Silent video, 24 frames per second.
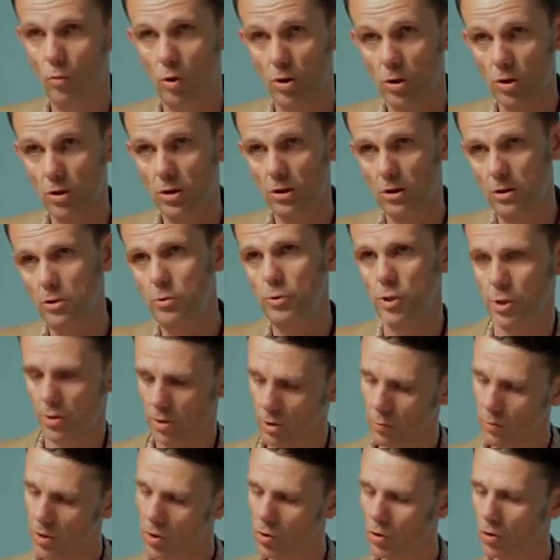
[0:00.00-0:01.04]
What conclusion
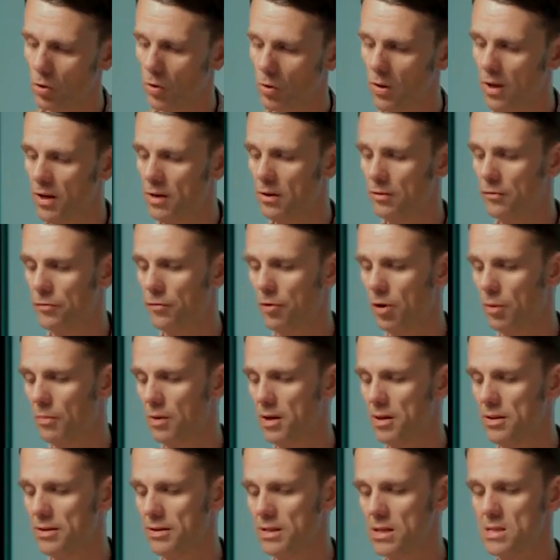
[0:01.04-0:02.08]
can we draw from
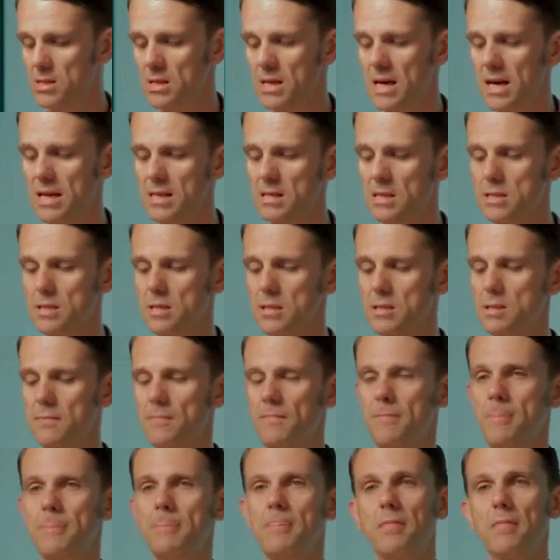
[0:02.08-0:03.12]
these cases?
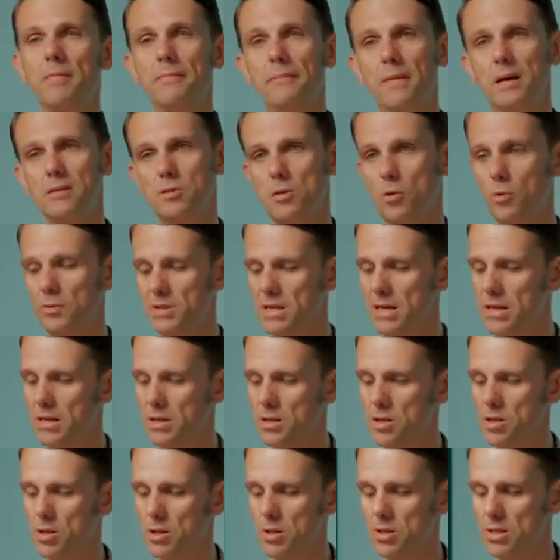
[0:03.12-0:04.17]
As Lord
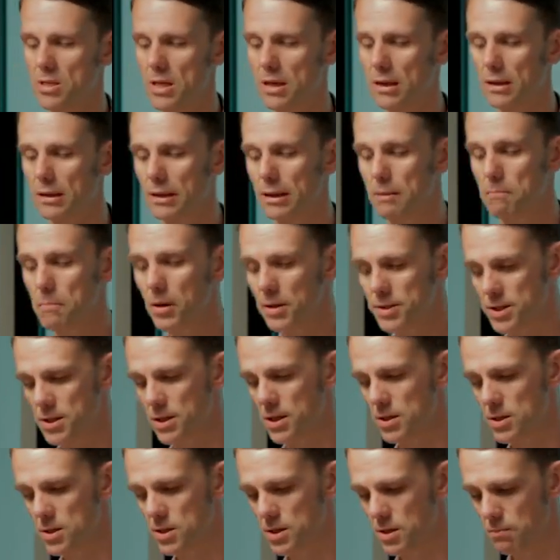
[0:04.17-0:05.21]
Denning succinctly put
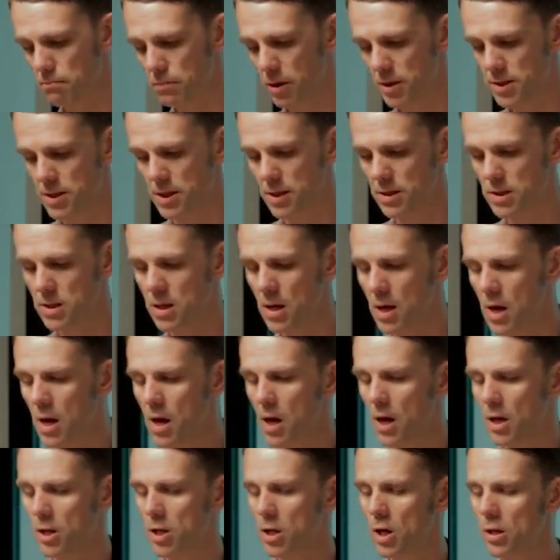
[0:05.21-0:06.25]
it,
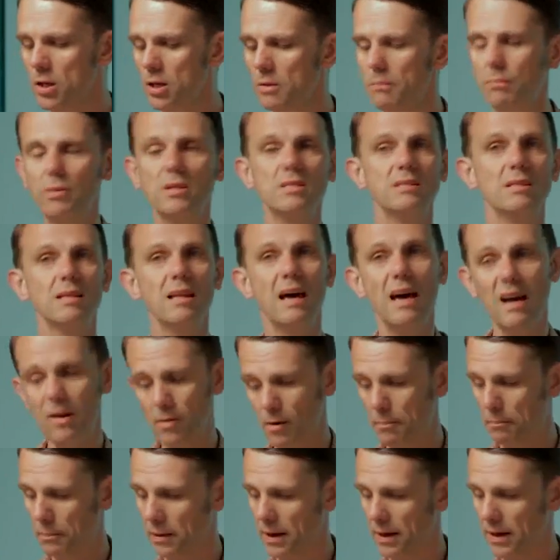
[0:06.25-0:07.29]
Young and Bristol
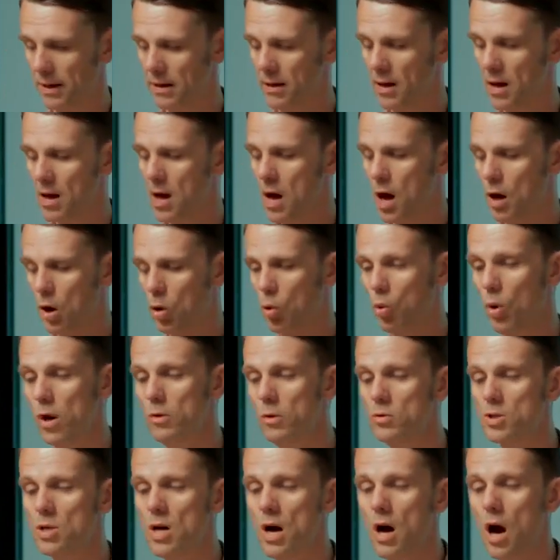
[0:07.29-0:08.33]
Aeroplane,
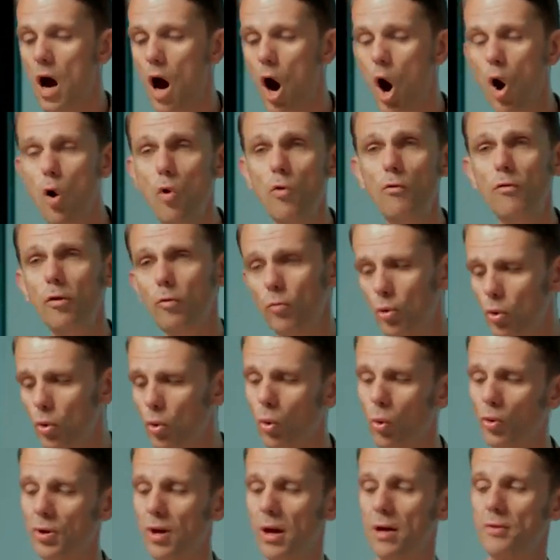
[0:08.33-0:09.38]
quote,
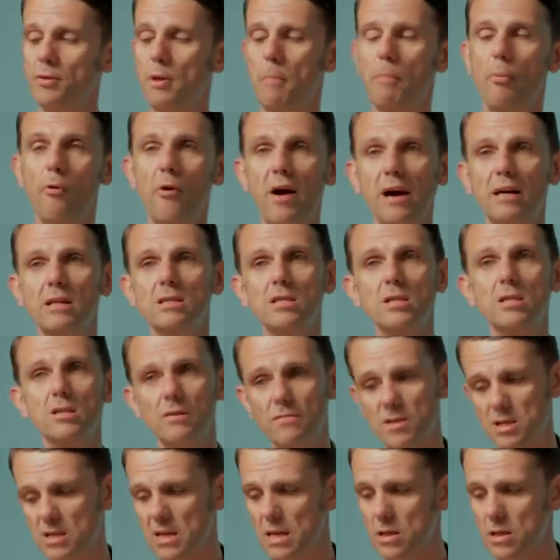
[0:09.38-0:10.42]
overruled the practice of a